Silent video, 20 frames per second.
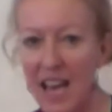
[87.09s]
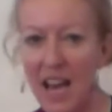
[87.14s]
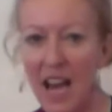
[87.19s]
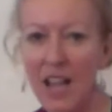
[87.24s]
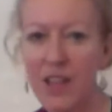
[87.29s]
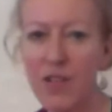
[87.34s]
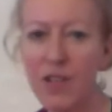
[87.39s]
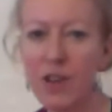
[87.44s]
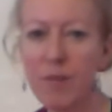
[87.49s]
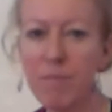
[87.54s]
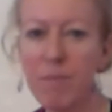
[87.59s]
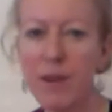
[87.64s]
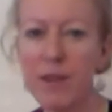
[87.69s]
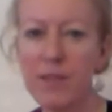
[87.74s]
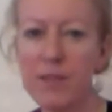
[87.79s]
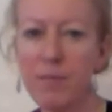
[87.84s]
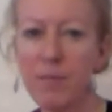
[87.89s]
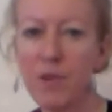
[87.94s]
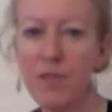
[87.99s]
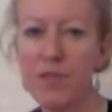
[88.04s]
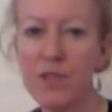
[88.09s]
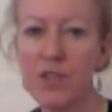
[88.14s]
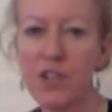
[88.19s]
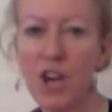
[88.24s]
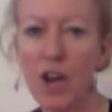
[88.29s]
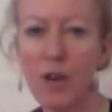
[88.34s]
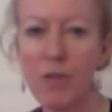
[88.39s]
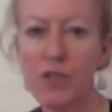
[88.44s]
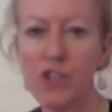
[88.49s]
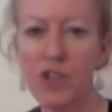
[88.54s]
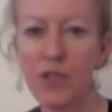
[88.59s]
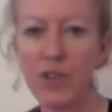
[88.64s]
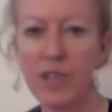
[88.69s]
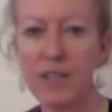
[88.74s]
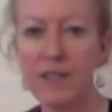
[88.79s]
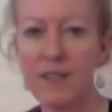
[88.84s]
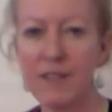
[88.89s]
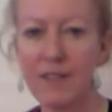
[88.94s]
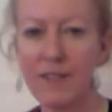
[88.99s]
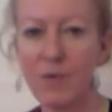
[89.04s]
And you can move the toe
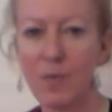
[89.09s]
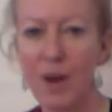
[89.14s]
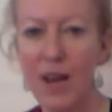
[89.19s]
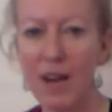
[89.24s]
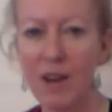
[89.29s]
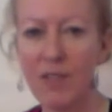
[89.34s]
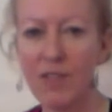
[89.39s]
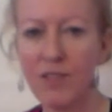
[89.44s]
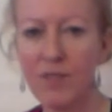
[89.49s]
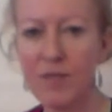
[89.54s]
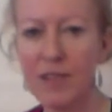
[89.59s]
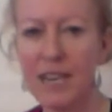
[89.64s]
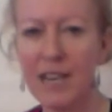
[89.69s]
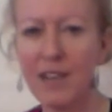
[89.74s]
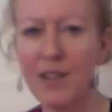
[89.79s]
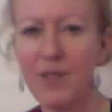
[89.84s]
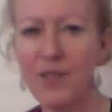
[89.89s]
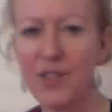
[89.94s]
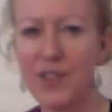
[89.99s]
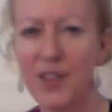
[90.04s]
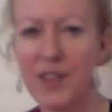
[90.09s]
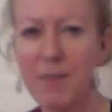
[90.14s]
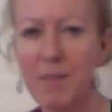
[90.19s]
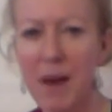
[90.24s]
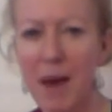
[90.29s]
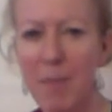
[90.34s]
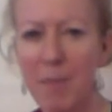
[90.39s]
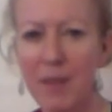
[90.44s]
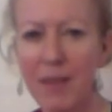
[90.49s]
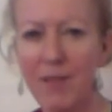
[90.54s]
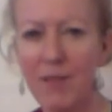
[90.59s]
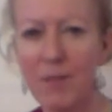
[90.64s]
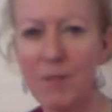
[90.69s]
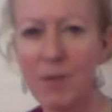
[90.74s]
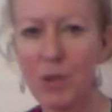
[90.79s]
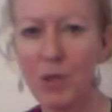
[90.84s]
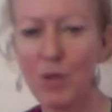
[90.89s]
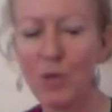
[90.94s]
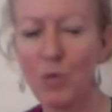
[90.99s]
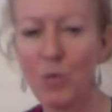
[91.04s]
joints as well, just really loosen them up, give them
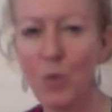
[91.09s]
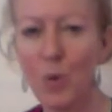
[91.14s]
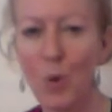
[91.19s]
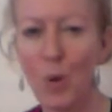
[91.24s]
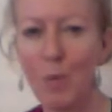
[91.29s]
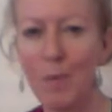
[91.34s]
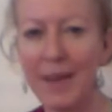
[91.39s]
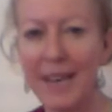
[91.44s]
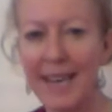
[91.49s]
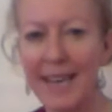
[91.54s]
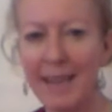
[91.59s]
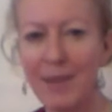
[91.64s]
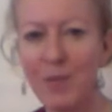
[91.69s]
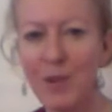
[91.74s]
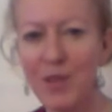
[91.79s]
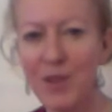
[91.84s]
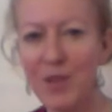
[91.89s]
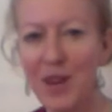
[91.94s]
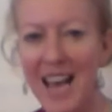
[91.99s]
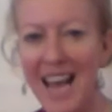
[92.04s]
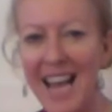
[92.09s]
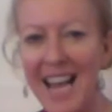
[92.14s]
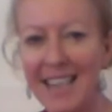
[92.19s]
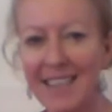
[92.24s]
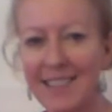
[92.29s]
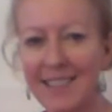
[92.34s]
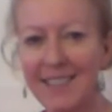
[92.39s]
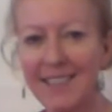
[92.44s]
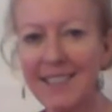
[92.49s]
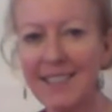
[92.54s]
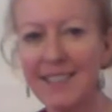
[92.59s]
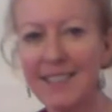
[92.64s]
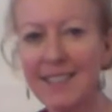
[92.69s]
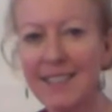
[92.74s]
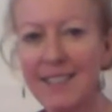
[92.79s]
a good warming with your hands.